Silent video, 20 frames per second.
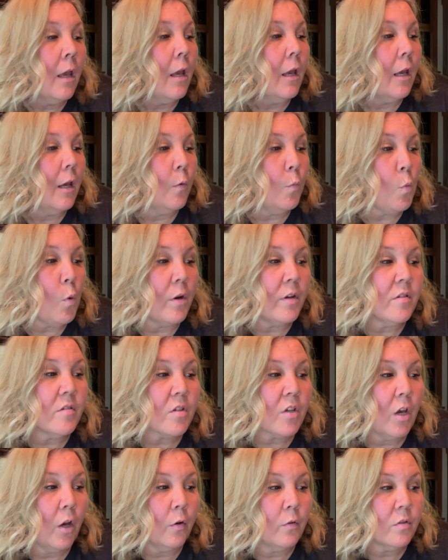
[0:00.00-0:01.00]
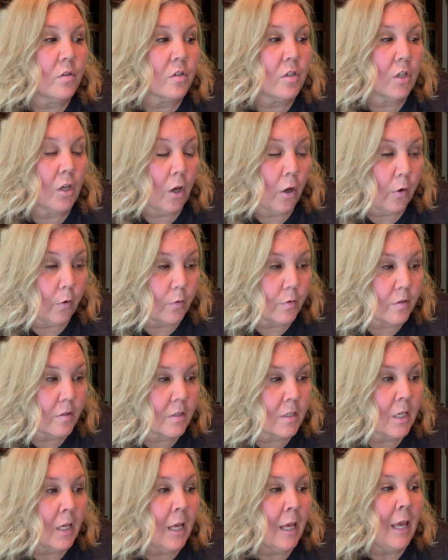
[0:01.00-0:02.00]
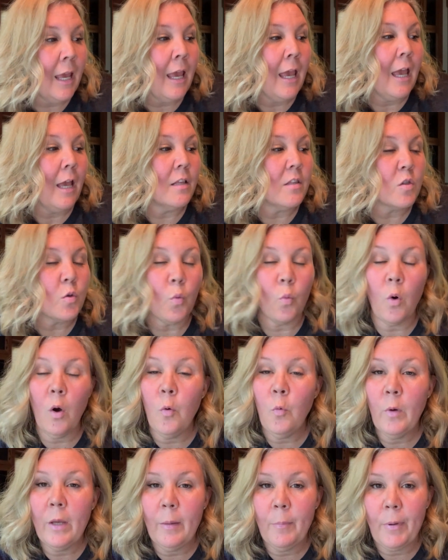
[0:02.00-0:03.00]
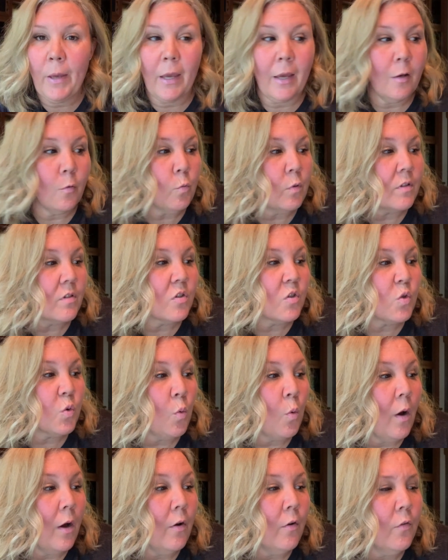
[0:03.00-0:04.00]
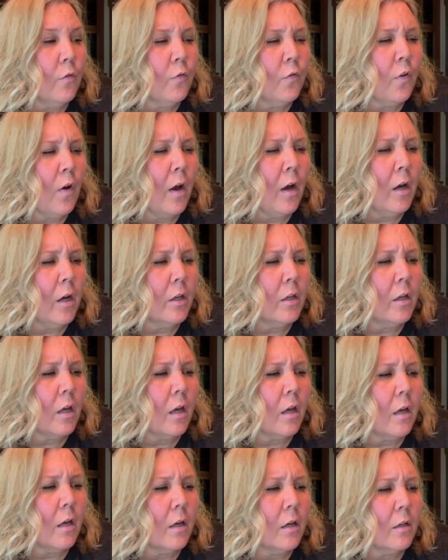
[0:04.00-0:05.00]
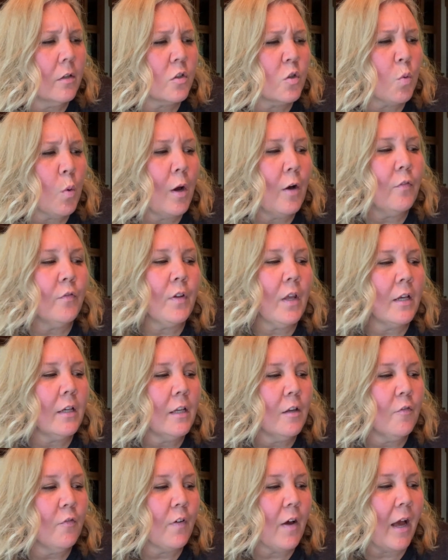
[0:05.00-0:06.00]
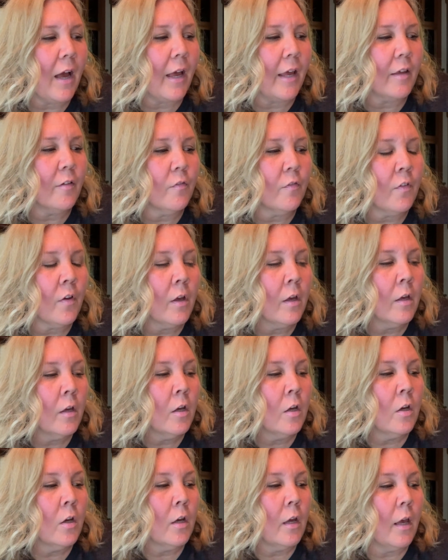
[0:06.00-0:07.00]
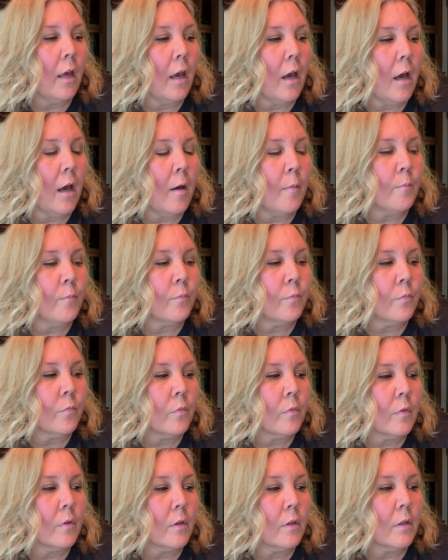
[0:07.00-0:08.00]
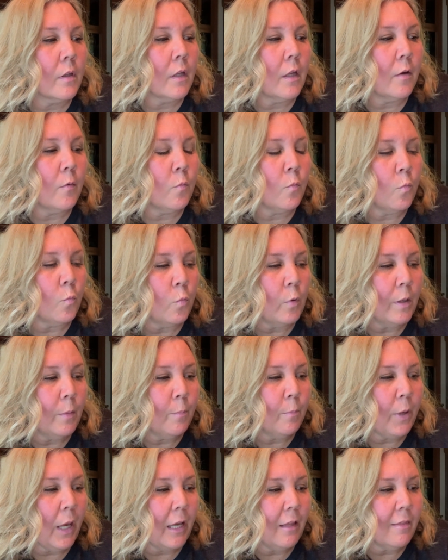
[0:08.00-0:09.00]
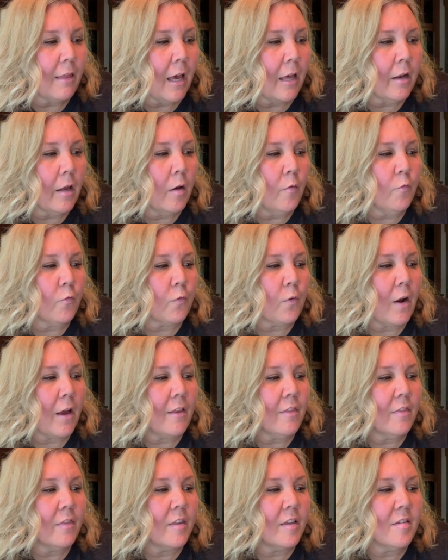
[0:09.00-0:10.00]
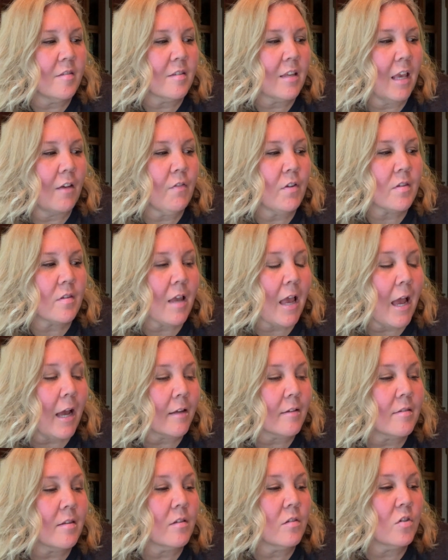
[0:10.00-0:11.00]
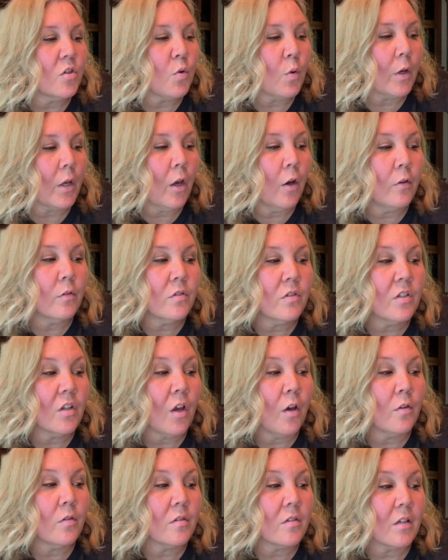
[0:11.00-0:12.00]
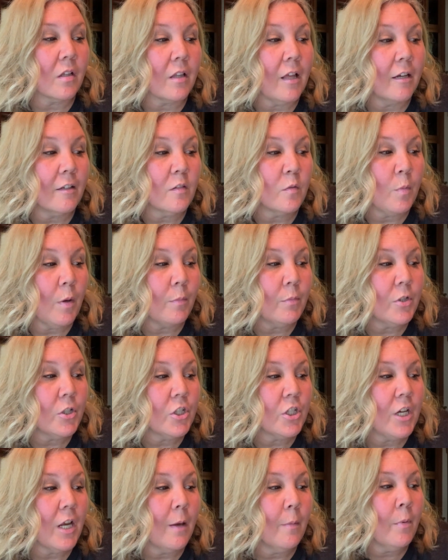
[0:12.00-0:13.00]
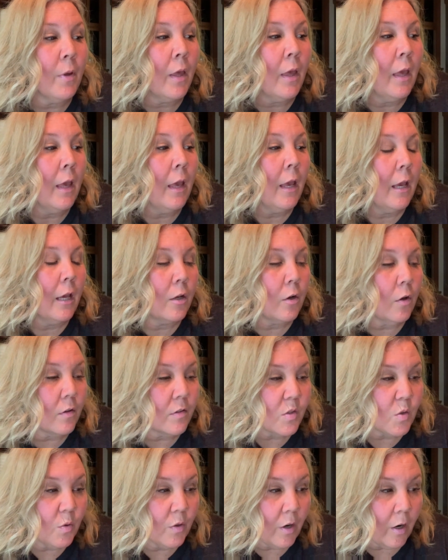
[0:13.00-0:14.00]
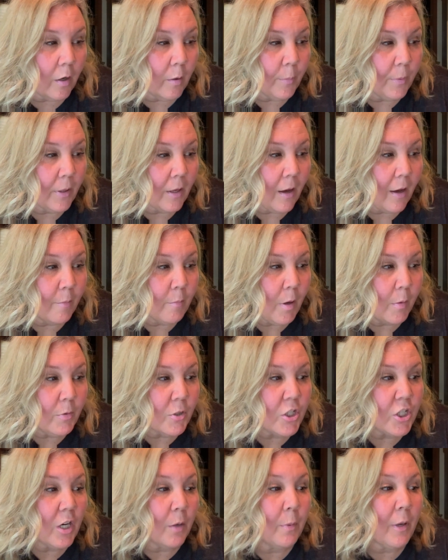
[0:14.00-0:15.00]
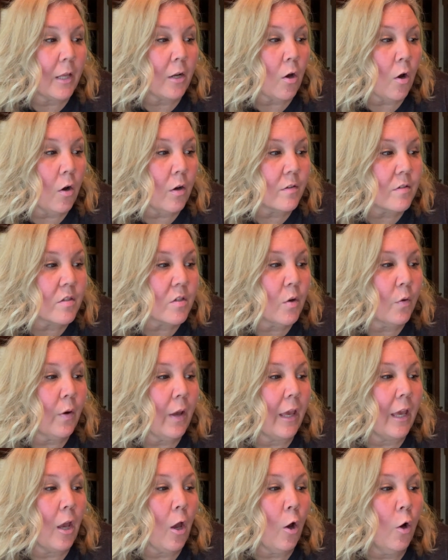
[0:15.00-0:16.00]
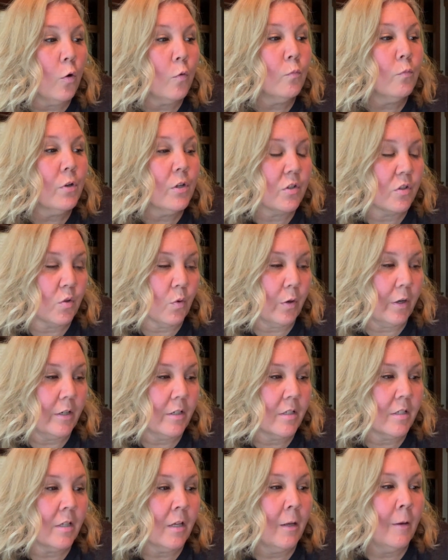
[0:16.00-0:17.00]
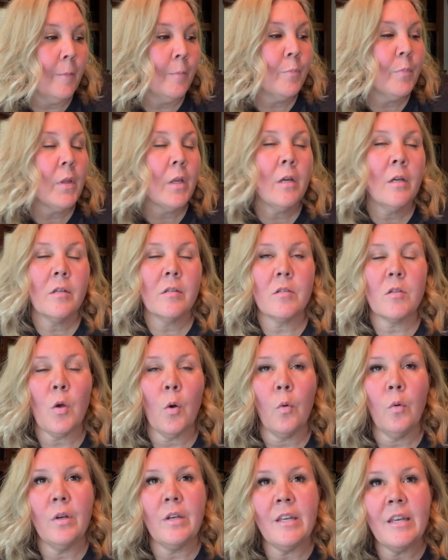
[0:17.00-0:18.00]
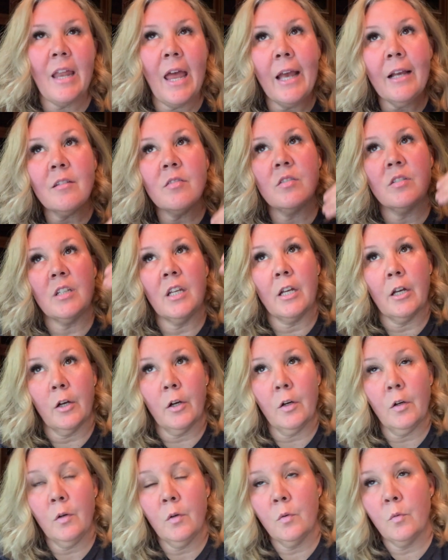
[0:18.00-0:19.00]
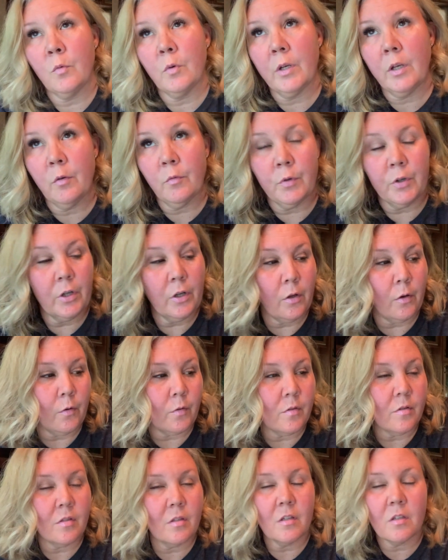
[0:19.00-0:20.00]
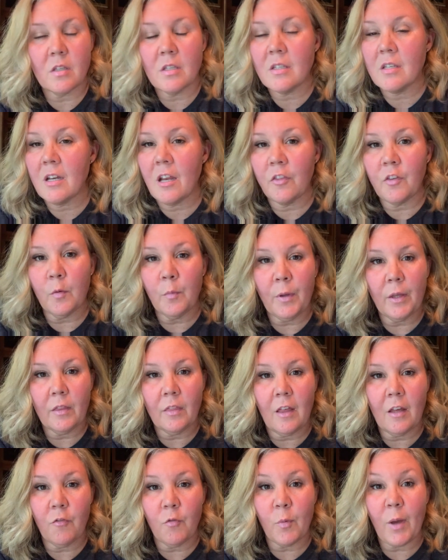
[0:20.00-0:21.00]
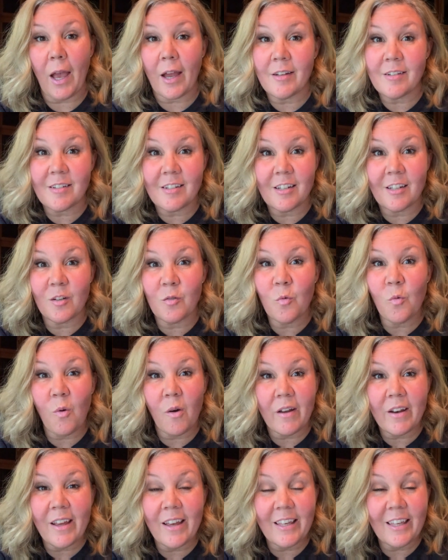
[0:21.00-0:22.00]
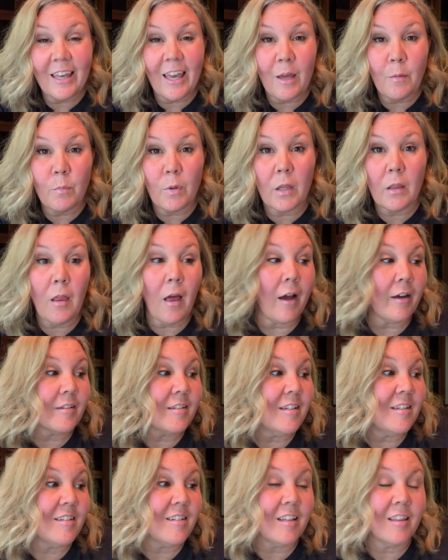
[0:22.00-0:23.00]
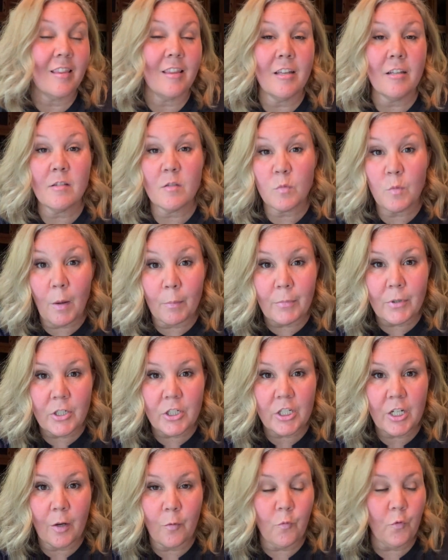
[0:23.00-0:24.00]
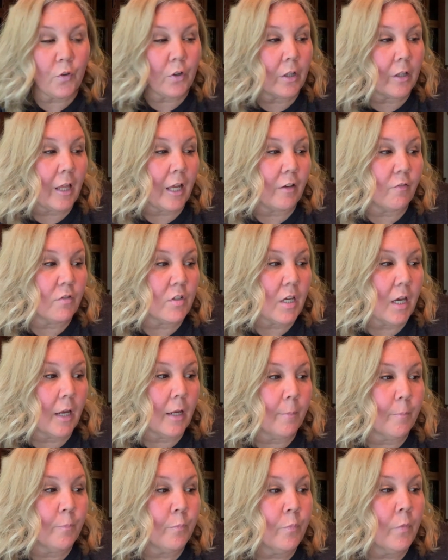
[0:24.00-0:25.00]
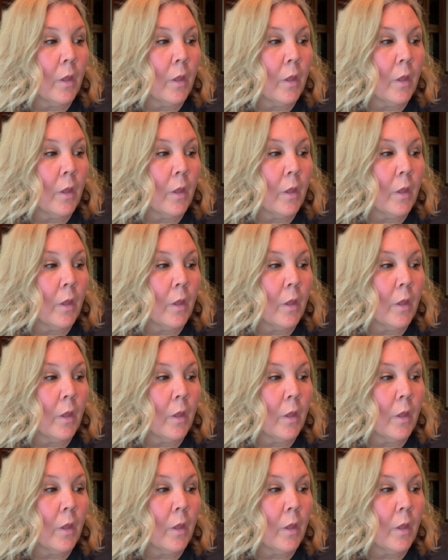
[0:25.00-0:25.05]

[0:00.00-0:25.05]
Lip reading: and one is Coast to Coast. And so what we paid was $12.95, and we paid that up front. This gave us access to a Coast to Coast Deluxe membership and also an RPI membership and also a home resort. So next year, when it renews, this is another big thing for me. I didn't want to, again, be locked into this membership for a lifetime.